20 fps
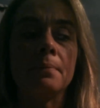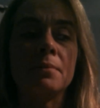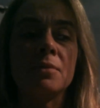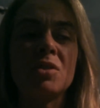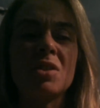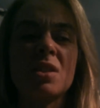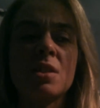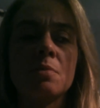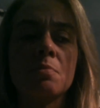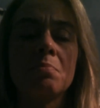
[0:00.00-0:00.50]

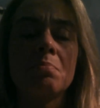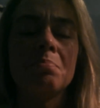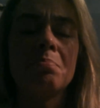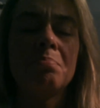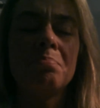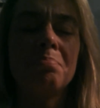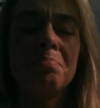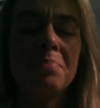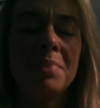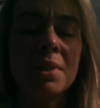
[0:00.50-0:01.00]
Just
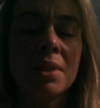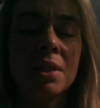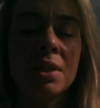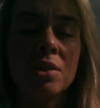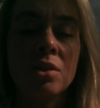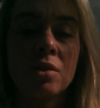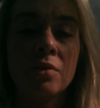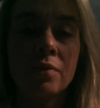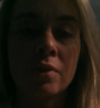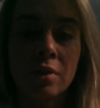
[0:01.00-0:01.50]

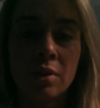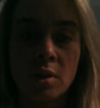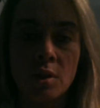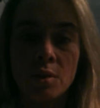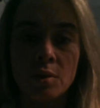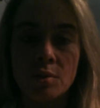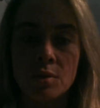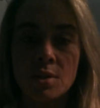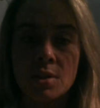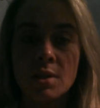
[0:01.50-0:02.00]
bending over
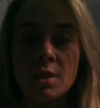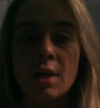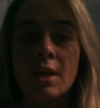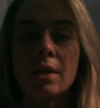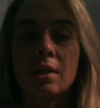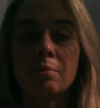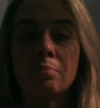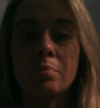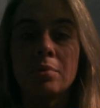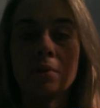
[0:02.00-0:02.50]
alone to
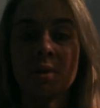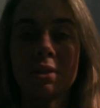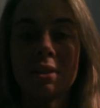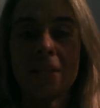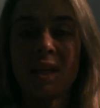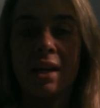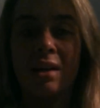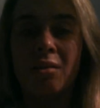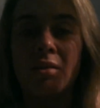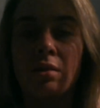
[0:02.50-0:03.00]
kind of put a
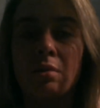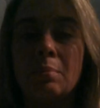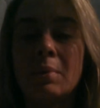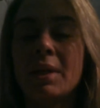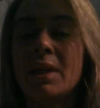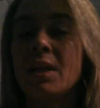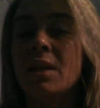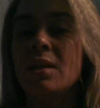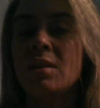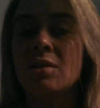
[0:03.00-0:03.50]
towel on
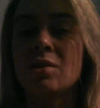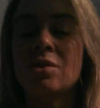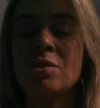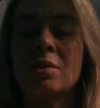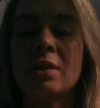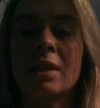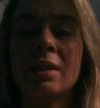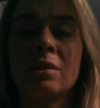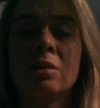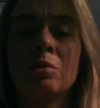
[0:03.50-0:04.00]
my head and do
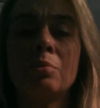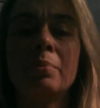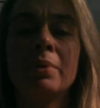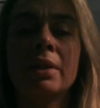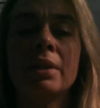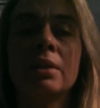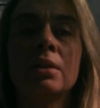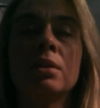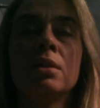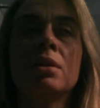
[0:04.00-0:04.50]
that a little
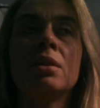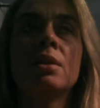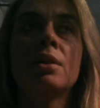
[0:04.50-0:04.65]
bit.